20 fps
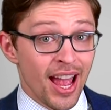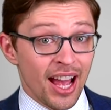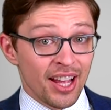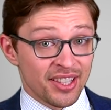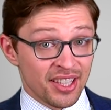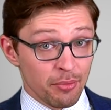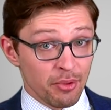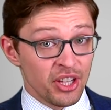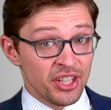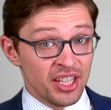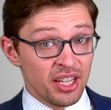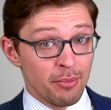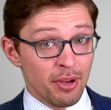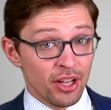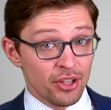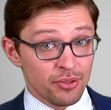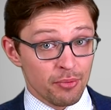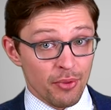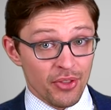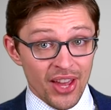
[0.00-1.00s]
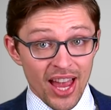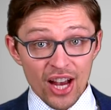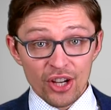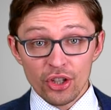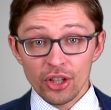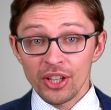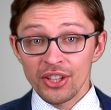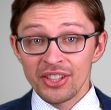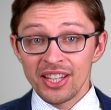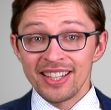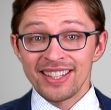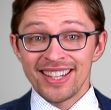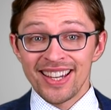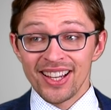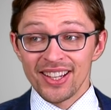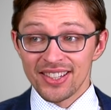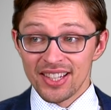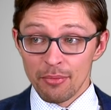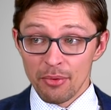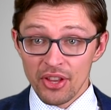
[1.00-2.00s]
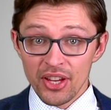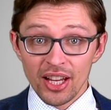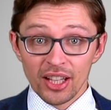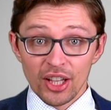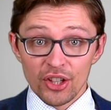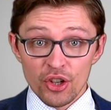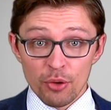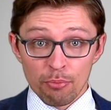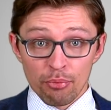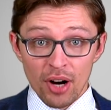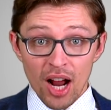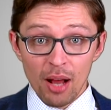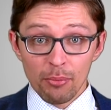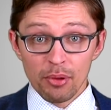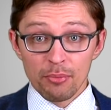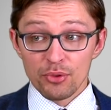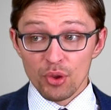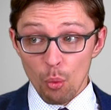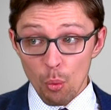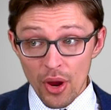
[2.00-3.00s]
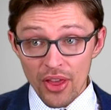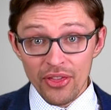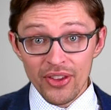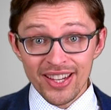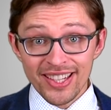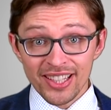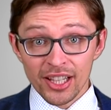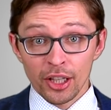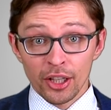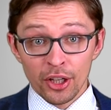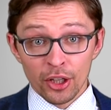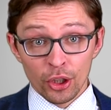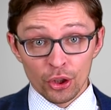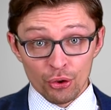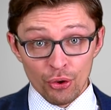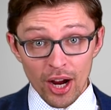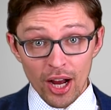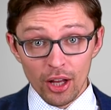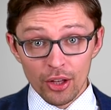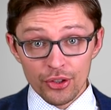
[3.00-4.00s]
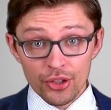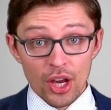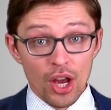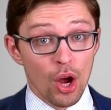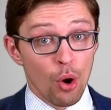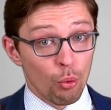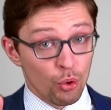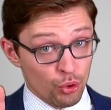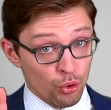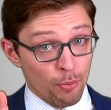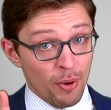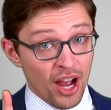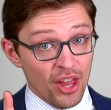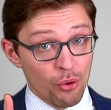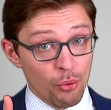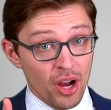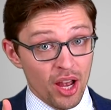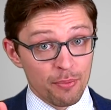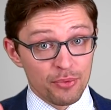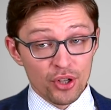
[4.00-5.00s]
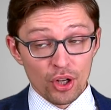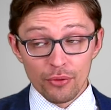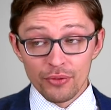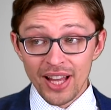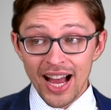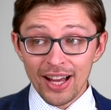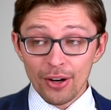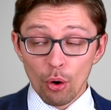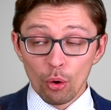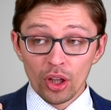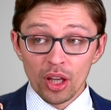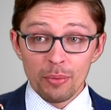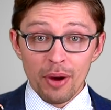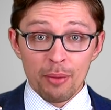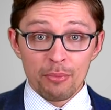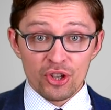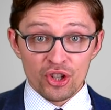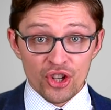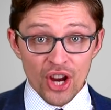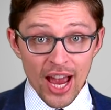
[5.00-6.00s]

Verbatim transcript: And some of these emails, they actually detail some of the alleged problems with these clinical trials, which were, by the way, observed not only by Ms.